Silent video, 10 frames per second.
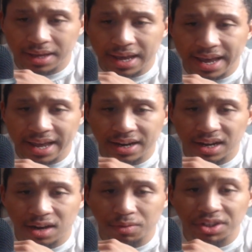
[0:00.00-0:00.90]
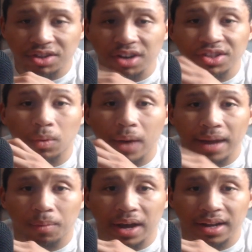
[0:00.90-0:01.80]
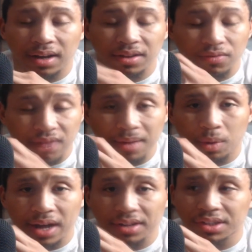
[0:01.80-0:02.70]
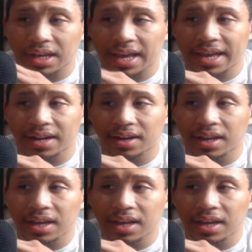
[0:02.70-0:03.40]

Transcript: and restarts the ride watch, and